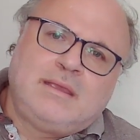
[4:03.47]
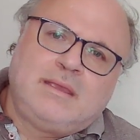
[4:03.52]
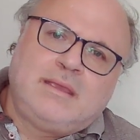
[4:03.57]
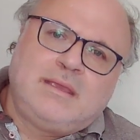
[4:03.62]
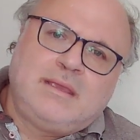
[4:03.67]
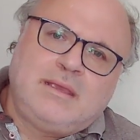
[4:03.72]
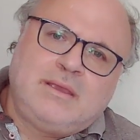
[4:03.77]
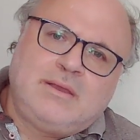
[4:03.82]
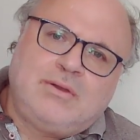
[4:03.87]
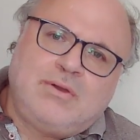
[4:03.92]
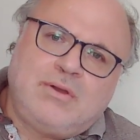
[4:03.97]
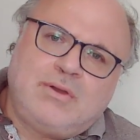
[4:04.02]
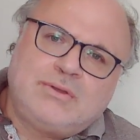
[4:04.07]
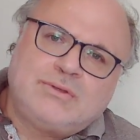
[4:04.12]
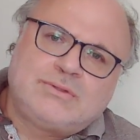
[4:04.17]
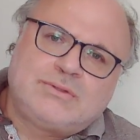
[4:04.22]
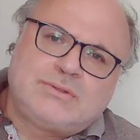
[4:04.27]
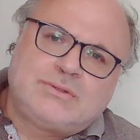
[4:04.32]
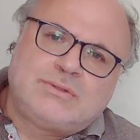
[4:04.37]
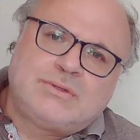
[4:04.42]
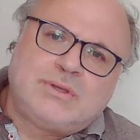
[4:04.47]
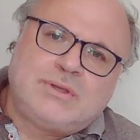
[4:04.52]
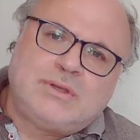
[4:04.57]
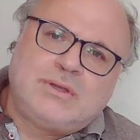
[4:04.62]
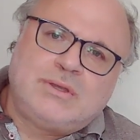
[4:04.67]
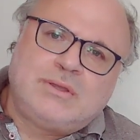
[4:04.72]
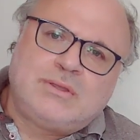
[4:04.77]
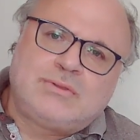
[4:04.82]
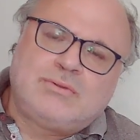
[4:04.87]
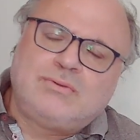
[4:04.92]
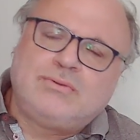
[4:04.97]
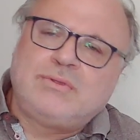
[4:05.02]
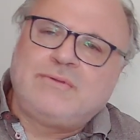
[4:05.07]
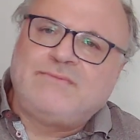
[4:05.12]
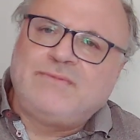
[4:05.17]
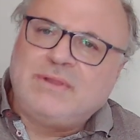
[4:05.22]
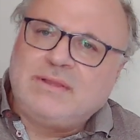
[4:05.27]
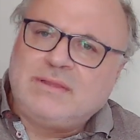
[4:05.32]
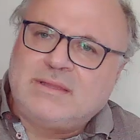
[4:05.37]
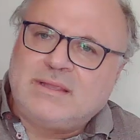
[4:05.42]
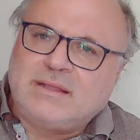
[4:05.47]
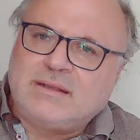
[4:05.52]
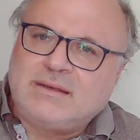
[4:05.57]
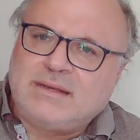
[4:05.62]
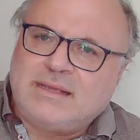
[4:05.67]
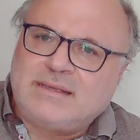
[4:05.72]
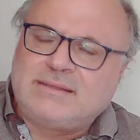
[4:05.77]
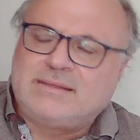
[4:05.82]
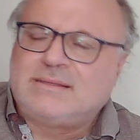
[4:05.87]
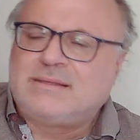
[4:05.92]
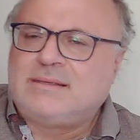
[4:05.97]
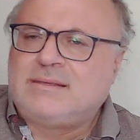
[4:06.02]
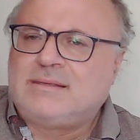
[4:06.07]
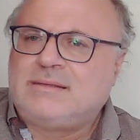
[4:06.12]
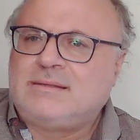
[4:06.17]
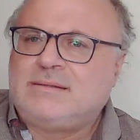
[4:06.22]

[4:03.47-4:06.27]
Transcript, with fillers: he goes uh, to the wilderness